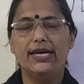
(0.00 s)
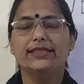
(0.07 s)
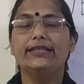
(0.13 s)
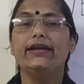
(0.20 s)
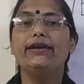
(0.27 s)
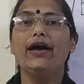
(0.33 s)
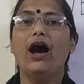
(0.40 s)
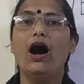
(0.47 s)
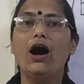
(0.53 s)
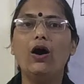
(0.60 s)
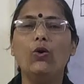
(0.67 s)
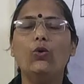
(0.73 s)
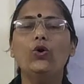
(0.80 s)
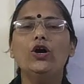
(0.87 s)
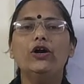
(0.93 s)
that
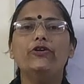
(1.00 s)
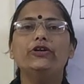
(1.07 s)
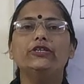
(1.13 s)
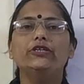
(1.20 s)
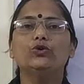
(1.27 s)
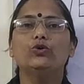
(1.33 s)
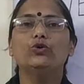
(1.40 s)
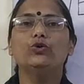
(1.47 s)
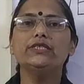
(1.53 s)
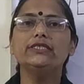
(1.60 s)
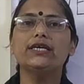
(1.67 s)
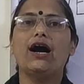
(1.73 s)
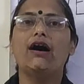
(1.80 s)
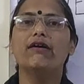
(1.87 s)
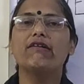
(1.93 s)
how resources
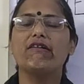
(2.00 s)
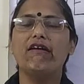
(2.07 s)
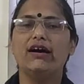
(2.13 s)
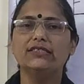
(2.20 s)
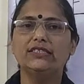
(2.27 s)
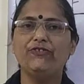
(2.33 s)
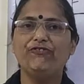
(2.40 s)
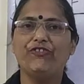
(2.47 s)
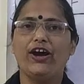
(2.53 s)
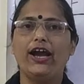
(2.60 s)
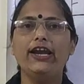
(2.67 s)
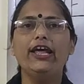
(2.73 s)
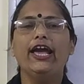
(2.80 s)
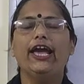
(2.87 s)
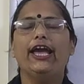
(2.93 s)
are
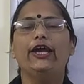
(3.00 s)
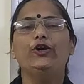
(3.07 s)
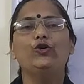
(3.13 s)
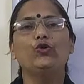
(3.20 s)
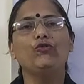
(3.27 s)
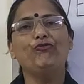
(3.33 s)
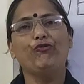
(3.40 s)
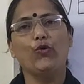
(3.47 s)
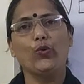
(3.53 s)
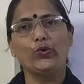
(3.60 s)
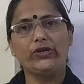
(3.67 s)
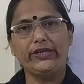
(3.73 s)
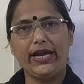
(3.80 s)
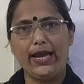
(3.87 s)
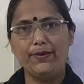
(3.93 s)
classified into
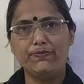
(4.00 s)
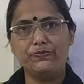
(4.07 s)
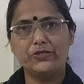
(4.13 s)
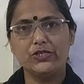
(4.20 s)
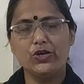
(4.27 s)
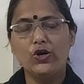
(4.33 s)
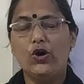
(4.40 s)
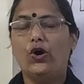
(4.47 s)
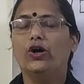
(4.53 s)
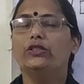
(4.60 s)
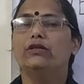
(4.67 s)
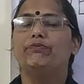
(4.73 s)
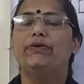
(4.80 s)
4 types: on the